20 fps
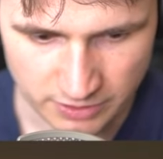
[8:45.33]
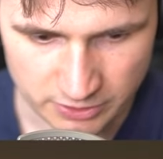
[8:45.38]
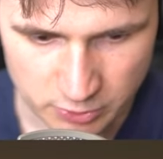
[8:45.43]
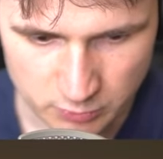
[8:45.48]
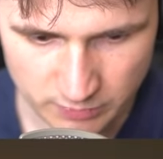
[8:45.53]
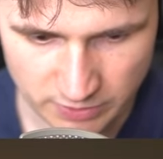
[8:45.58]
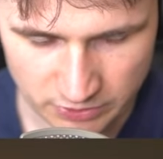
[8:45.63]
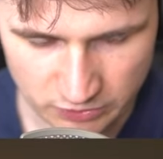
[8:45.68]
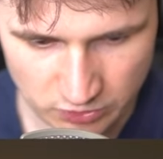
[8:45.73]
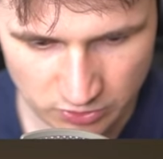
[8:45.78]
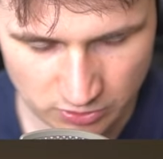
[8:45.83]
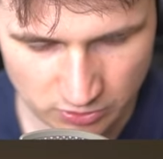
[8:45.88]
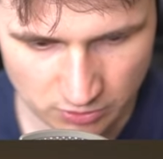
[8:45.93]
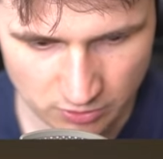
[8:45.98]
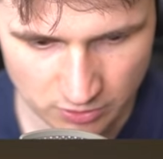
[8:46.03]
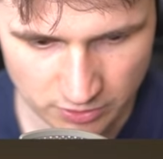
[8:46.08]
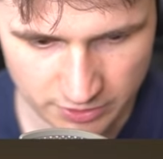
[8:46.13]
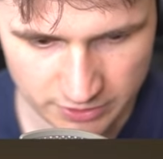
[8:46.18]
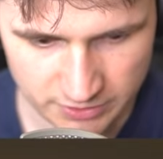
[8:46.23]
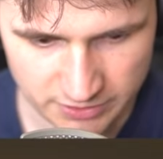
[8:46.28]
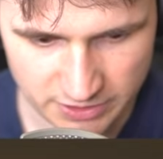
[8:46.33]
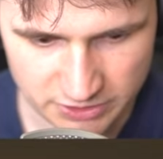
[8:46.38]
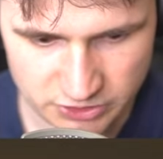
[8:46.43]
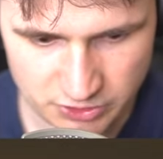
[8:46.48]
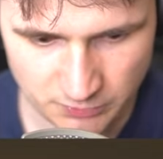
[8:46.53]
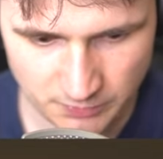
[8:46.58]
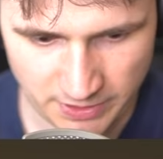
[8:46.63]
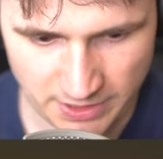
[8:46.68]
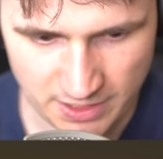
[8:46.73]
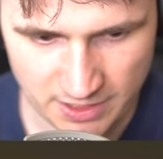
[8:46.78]
Can you get the coin?
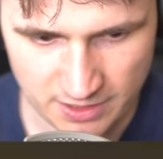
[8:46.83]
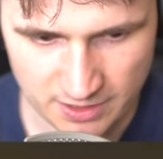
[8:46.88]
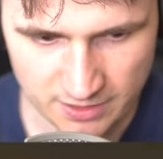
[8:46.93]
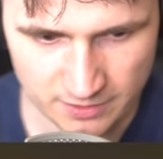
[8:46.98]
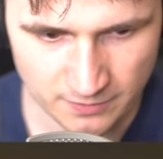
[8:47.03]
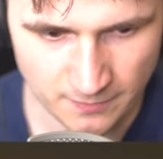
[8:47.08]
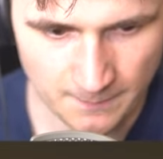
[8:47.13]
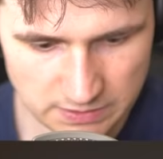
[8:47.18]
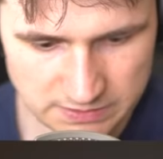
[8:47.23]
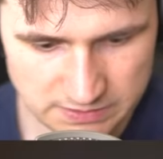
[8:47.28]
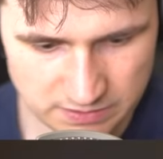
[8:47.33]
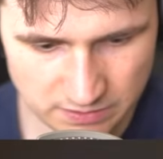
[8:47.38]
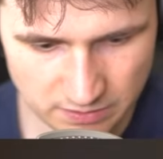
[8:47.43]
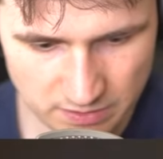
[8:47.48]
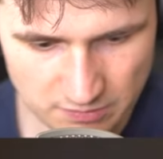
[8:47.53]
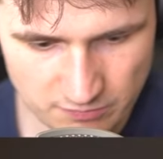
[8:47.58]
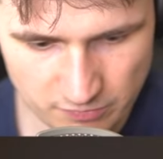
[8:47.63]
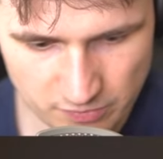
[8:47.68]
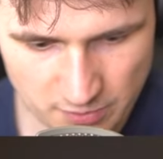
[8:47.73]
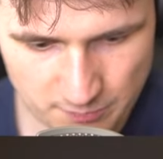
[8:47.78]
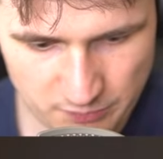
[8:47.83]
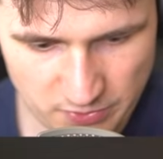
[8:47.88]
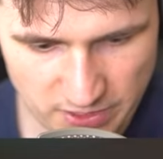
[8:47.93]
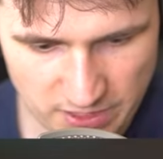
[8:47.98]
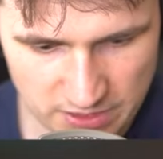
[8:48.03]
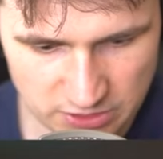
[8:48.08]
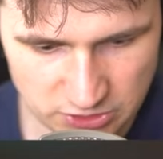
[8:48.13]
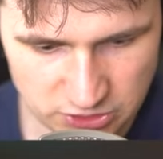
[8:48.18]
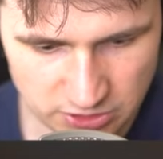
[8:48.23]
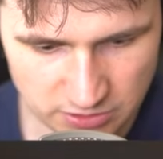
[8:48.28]
Yes, you can. Let's level up
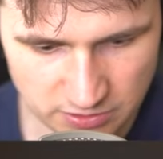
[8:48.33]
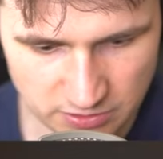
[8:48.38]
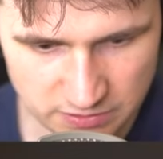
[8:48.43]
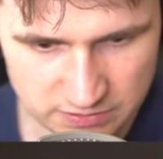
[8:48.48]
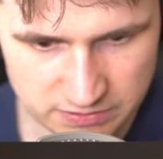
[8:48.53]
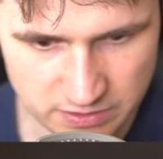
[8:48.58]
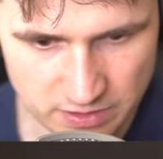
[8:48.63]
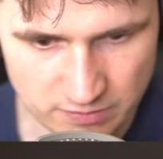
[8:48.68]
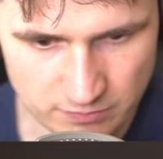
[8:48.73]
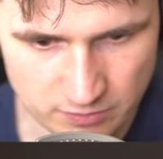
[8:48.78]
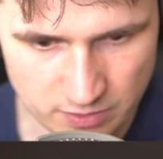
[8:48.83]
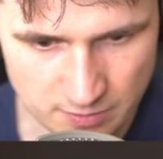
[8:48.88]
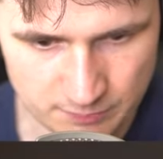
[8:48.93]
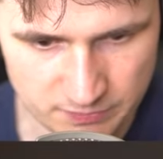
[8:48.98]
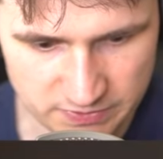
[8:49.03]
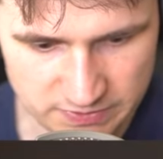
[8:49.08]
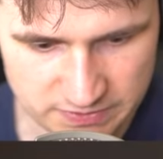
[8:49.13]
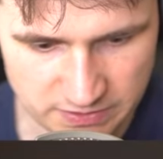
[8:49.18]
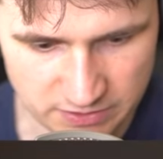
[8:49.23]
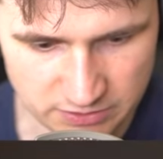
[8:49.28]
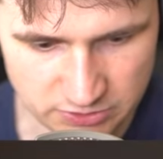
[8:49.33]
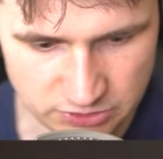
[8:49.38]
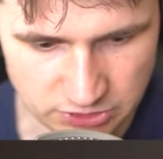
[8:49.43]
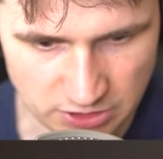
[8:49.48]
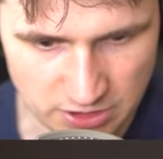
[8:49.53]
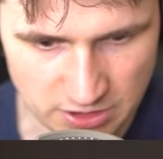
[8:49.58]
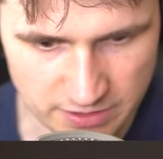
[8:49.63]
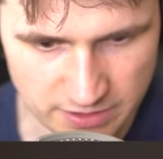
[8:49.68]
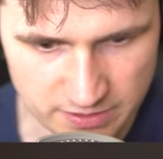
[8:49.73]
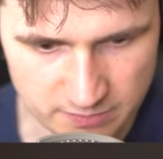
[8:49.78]
the engine. Let's level up the
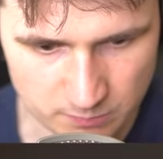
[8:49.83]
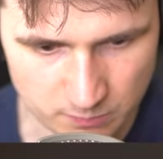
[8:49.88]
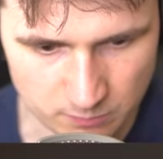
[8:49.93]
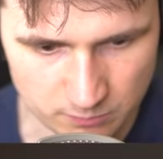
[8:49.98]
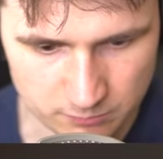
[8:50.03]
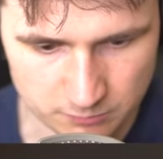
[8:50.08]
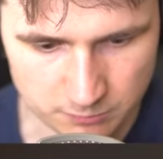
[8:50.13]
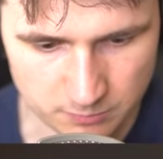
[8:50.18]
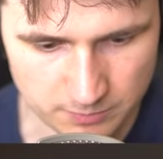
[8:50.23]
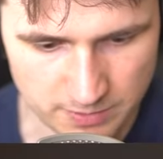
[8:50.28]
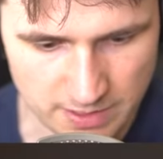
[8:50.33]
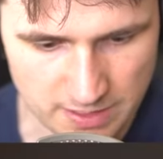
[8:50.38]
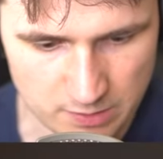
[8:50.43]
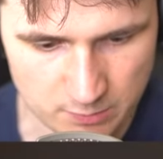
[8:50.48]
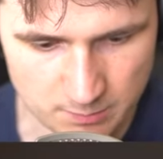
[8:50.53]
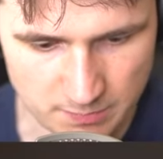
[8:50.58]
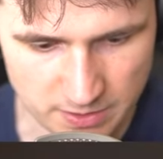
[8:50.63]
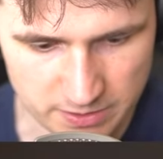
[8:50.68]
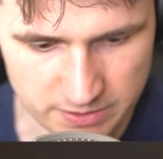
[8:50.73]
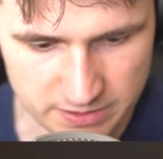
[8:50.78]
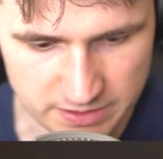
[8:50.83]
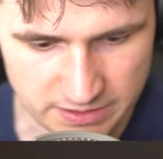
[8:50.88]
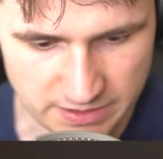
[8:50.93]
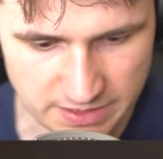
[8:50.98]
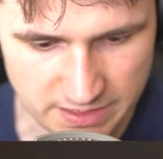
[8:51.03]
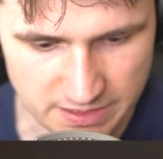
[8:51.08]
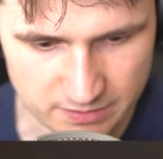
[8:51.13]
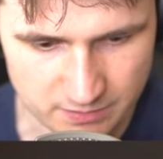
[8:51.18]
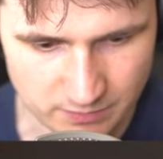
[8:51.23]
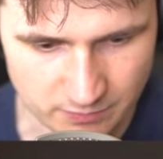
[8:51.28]
slingshot. And we're out of money
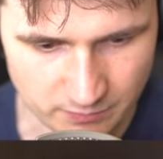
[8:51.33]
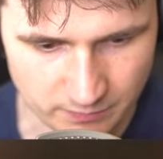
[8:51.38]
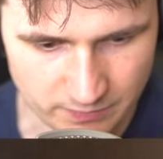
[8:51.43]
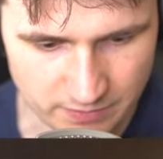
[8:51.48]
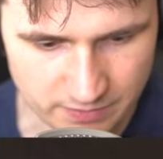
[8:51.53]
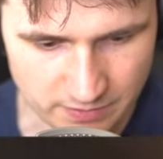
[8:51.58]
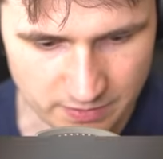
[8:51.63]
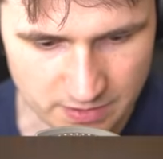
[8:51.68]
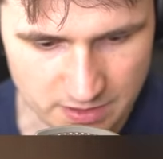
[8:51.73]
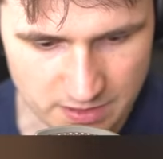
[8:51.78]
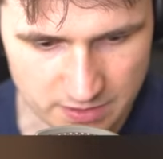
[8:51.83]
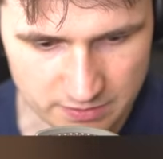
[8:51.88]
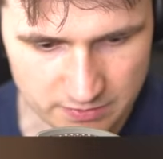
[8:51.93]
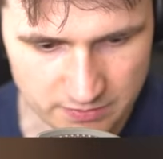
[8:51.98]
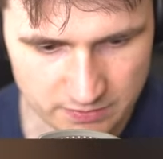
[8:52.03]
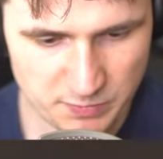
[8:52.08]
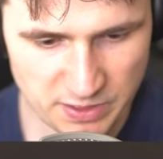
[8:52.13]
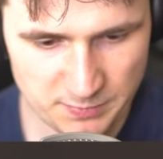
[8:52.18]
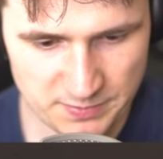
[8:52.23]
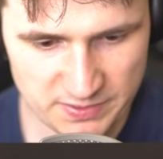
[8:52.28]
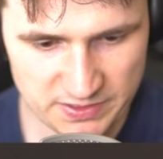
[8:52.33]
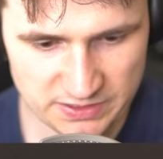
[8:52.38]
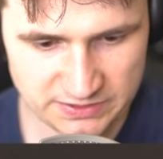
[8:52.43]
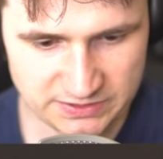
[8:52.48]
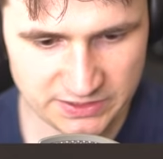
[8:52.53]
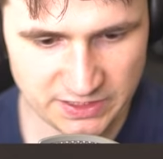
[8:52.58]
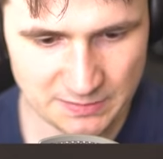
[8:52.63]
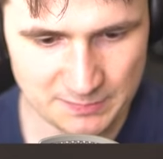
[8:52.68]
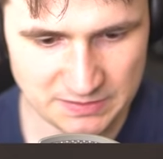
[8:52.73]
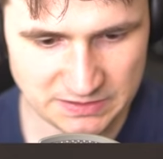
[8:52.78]
again. Oh, God. But maybe
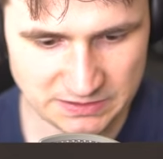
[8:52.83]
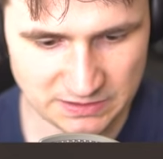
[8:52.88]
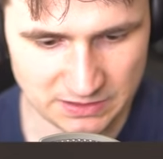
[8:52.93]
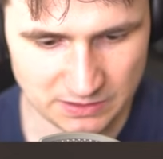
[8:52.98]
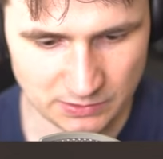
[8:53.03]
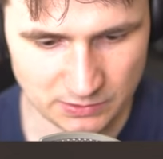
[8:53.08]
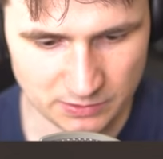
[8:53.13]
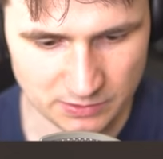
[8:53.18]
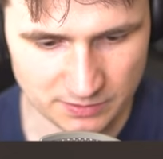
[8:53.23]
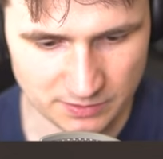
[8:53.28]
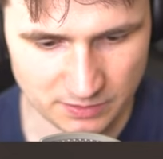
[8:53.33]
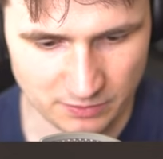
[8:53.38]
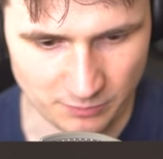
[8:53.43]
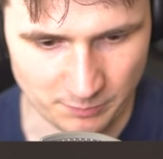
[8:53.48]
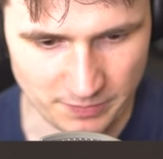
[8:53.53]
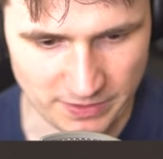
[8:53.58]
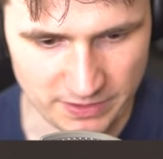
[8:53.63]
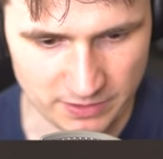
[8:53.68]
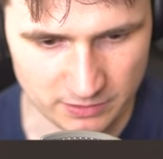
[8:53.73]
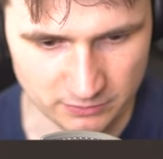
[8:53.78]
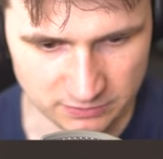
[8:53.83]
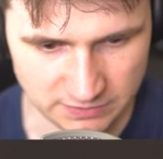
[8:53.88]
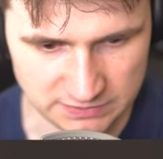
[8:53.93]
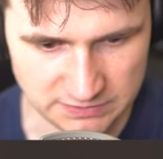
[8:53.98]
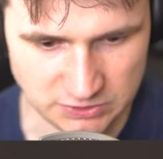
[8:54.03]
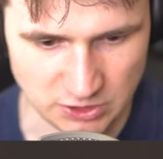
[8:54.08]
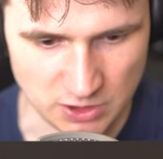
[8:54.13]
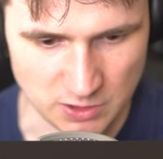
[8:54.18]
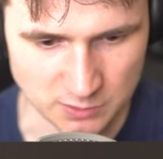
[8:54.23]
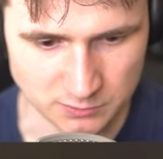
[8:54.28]
this time it's gonna look a little better.
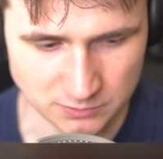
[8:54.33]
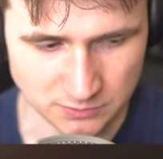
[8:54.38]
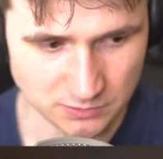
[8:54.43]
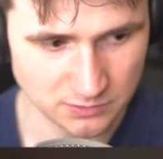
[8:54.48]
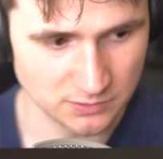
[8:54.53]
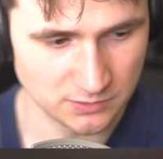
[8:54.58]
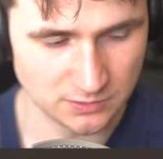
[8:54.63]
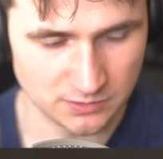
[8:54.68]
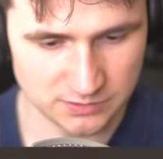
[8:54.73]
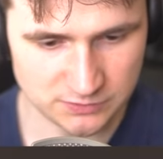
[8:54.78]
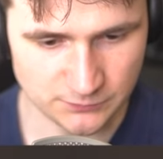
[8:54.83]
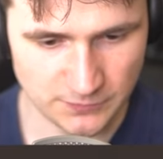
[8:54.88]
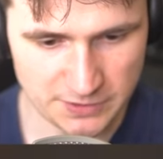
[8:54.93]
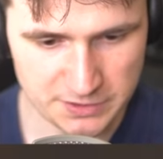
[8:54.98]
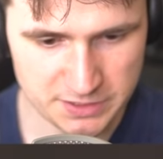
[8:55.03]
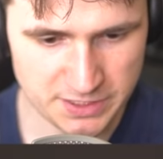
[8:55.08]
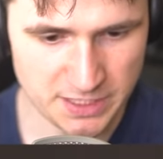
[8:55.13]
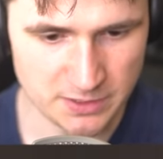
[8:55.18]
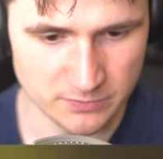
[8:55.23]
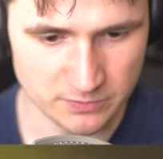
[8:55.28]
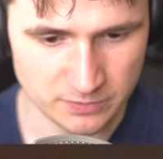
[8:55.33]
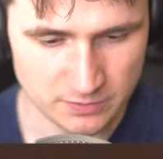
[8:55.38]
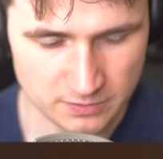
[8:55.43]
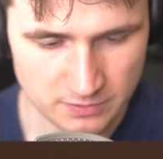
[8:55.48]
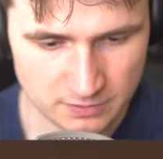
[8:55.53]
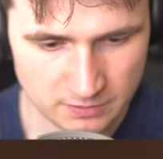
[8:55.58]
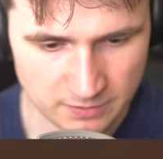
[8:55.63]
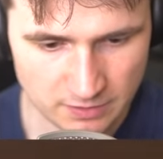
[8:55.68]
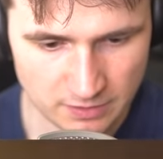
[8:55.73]
Let's go. Let's find out.